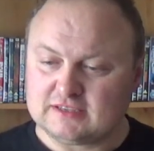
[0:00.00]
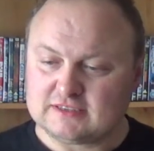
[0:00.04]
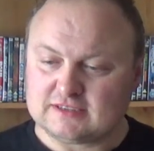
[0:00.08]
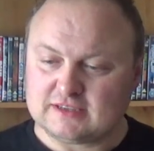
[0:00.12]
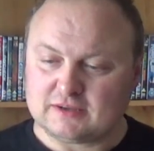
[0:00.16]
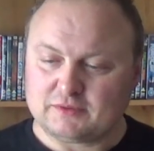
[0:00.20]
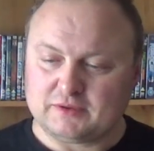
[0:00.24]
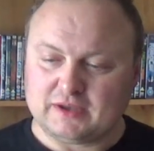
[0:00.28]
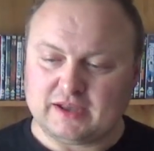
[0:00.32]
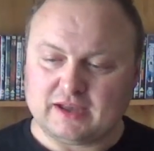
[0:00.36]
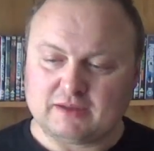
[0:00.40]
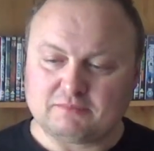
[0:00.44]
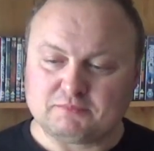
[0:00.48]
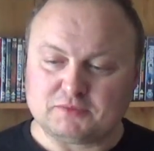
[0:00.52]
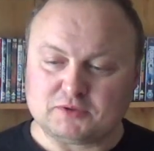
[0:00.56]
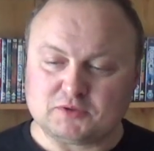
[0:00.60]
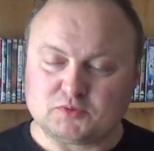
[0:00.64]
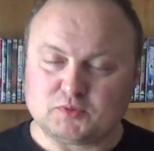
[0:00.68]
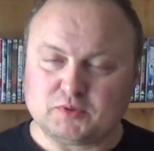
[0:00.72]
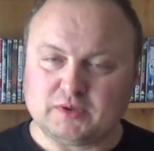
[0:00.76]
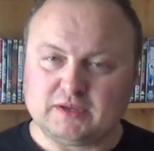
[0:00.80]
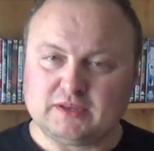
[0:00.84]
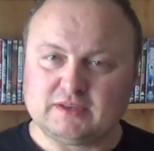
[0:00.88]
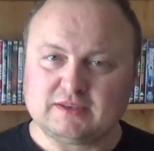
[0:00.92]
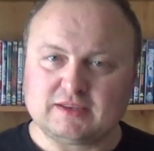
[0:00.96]
that we had
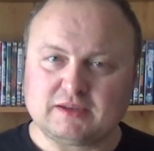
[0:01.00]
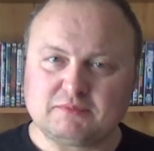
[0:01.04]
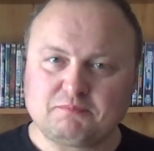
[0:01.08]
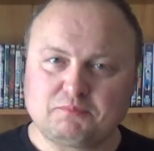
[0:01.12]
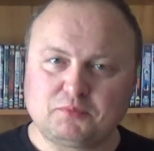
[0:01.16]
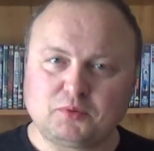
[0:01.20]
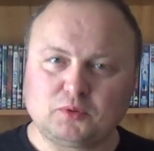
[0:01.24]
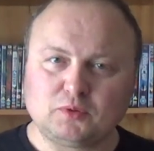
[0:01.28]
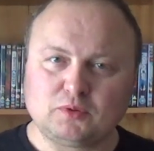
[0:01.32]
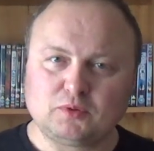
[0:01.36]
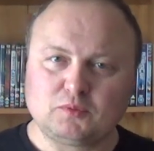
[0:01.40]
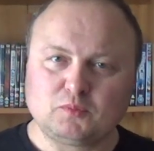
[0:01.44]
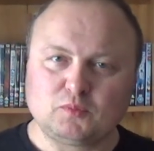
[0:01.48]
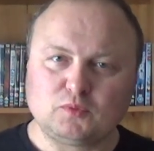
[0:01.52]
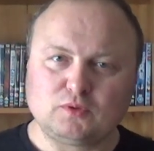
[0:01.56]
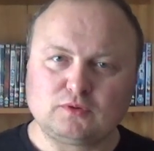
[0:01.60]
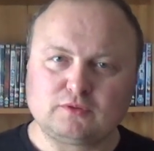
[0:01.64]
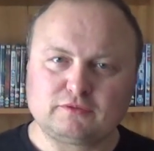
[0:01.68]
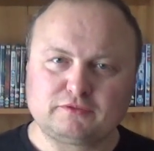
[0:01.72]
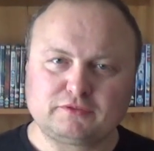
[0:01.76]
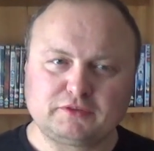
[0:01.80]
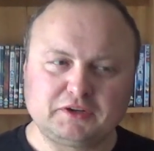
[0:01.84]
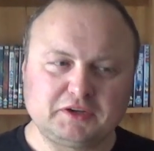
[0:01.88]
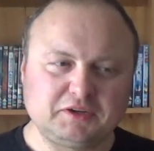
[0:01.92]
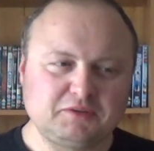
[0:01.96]
between Deadpool and
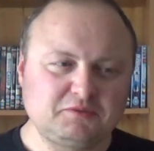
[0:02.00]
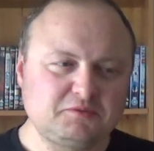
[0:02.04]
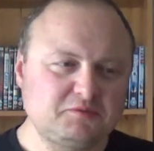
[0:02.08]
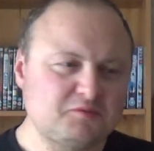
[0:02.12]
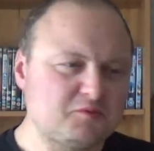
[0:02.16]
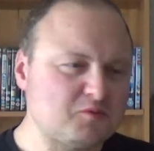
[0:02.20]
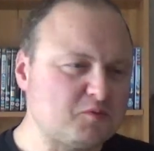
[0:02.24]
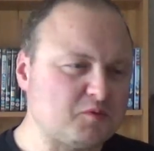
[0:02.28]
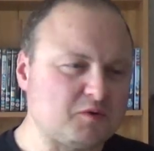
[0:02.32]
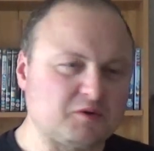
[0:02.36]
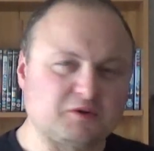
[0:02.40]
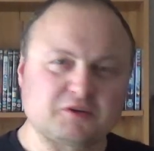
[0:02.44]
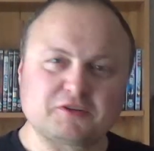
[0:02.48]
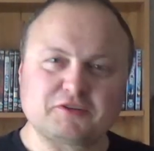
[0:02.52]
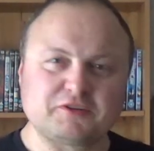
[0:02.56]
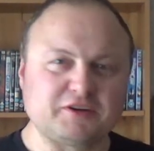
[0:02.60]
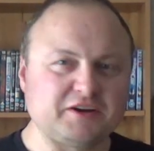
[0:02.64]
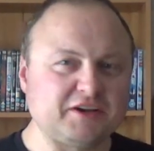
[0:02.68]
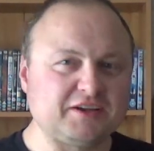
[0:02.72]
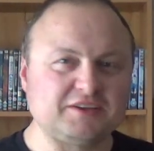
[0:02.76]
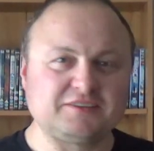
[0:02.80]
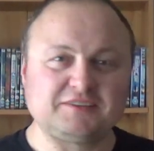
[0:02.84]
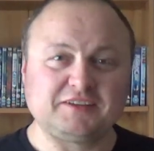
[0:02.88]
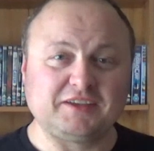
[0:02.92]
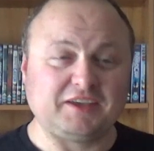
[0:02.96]
Wolverine were
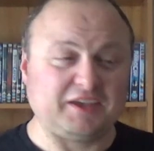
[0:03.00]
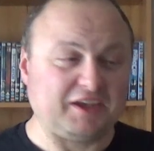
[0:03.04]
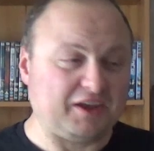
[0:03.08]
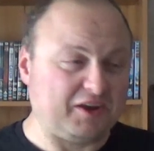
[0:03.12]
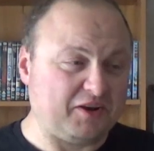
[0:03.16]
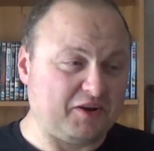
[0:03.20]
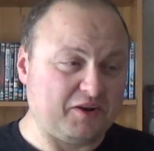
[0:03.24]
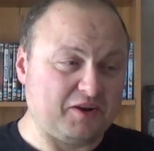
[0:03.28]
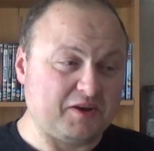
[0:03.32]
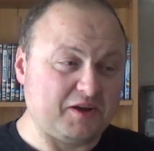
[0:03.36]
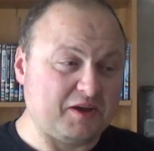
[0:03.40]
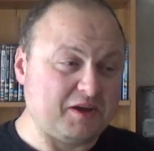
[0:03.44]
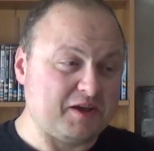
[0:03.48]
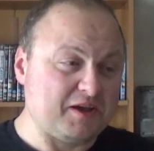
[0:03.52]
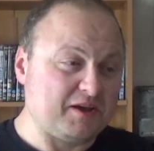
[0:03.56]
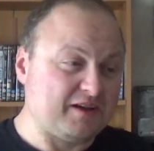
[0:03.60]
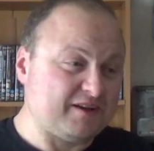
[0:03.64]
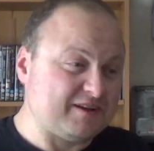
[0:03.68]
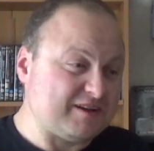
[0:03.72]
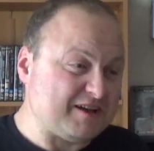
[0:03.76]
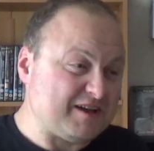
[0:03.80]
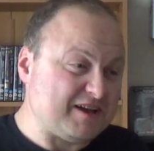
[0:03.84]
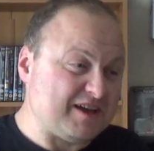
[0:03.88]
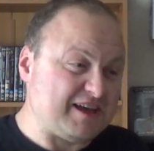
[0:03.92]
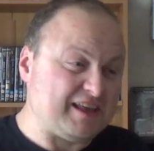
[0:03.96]
crazy and
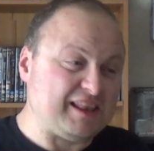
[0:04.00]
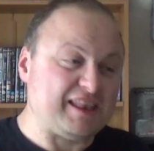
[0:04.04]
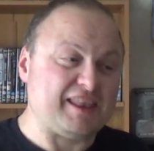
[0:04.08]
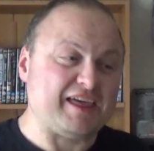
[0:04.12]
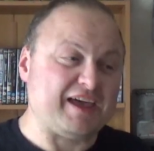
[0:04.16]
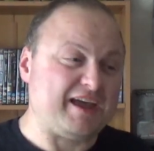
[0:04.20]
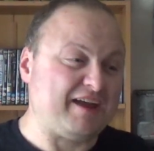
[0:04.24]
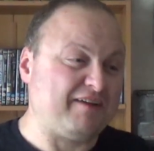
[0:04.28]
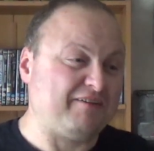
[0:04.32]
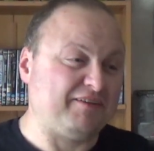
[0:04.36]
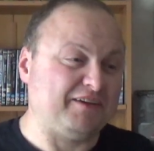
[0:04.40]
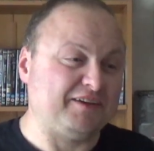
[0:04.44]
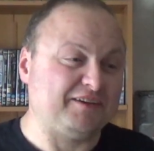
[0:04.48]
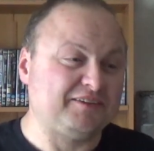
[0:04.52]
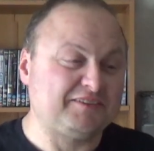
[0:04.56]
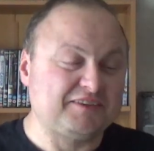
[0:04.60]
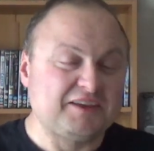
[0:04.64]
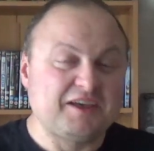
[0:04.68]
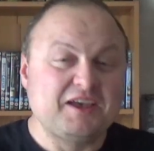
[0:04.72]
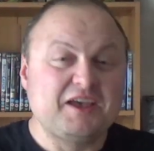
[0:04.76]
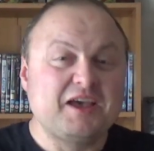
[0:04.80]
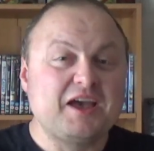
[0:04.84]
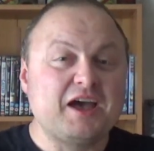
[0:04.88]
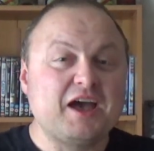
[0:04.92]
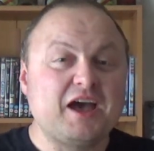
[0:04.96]
hilarious
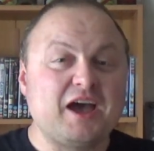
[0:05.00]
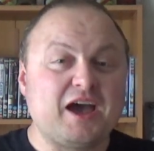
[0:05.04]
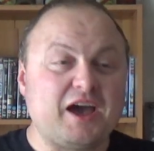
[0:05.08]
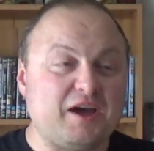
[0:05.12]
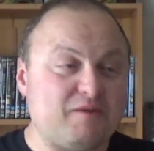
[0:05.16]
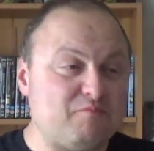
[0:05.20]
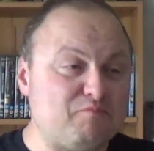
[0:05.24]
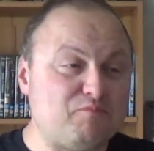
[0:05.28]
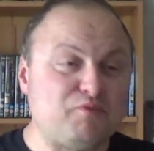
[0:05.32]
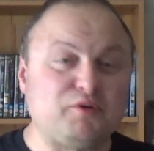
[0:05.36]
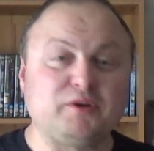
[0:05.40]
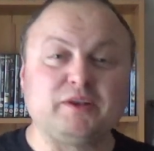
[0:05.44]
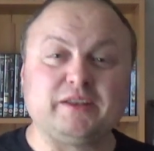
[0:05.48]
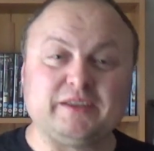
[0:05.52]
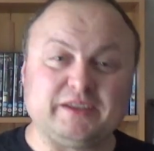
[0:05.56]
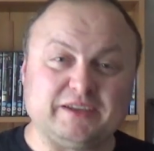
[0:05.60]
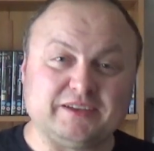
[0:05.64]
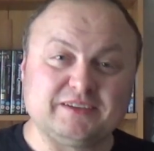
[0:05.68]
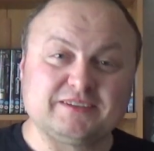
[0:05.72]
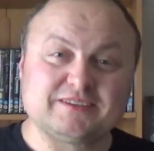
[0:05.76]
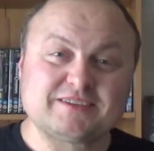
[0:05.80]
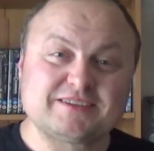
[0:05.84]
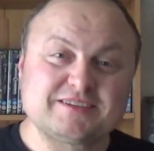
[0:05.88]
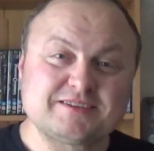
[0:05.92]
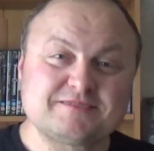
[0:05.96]
and
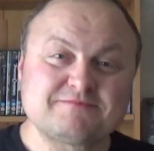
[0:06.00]
brilliant.